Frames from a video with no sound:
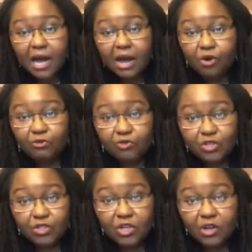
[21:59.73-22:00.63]
of what
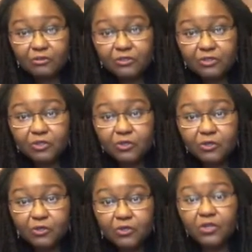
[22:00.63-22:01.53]
you love to
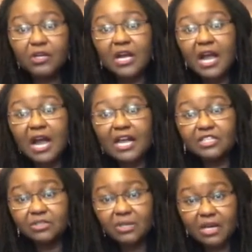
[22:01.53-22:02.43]
cook and
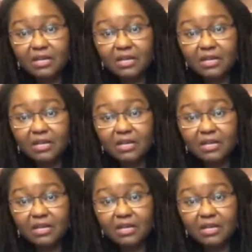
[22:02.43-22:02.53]
you are